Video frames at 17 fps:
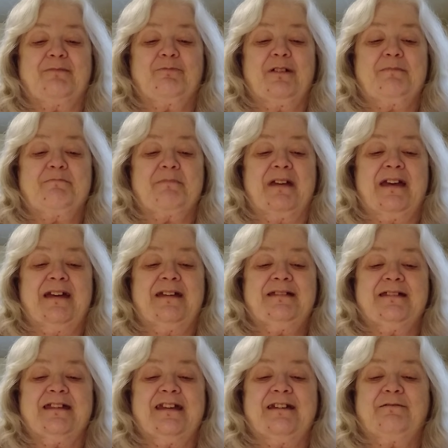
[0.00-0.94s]
we met
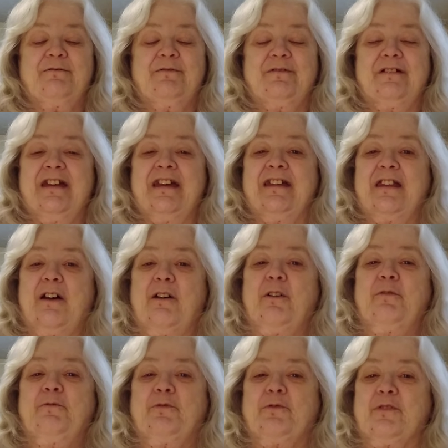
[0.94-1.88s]
and
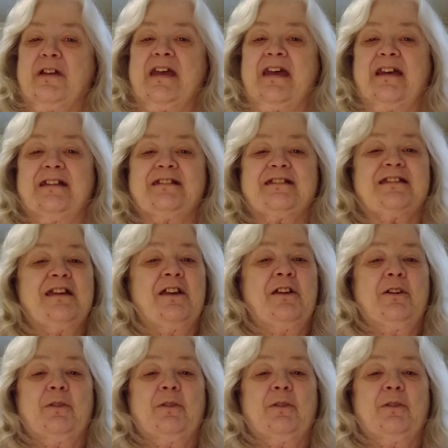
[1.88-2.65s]
are friends.